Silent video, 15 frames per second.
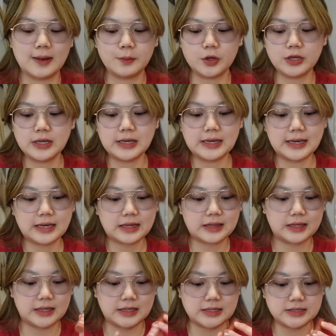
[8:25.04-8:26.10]
I'm gonna
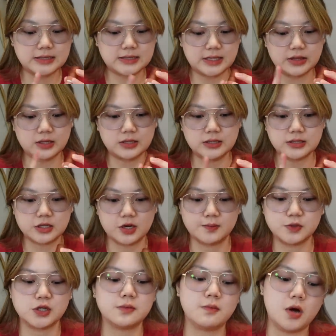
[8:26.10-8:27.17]
link this in the
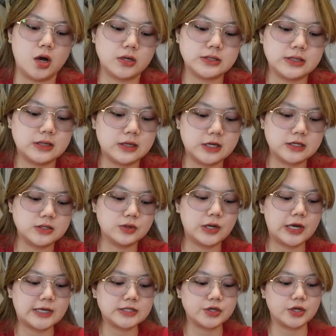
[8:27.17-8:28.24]
description box in case you
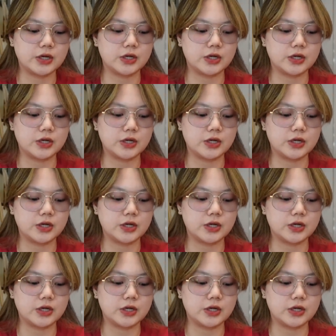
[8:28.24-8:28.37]
guys are